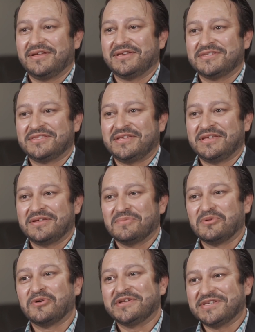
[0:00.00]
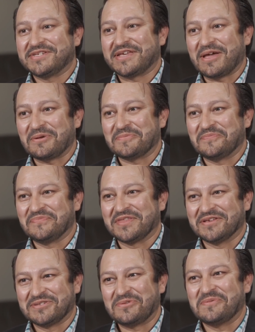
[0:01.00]
is the employee discount,
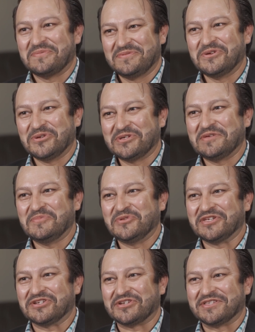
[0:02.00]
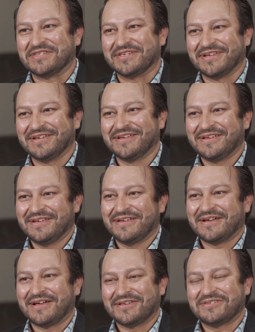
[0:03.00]
because they're usually musicians.
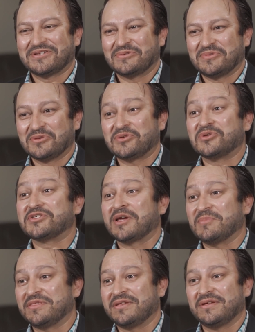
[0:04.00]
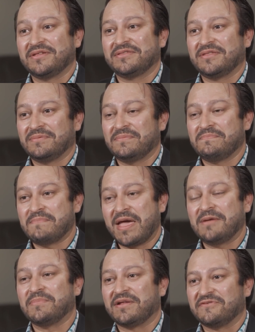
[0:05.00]
So those are some of the
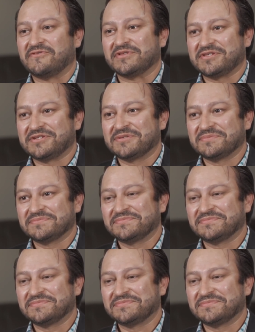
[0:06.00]
main benefits.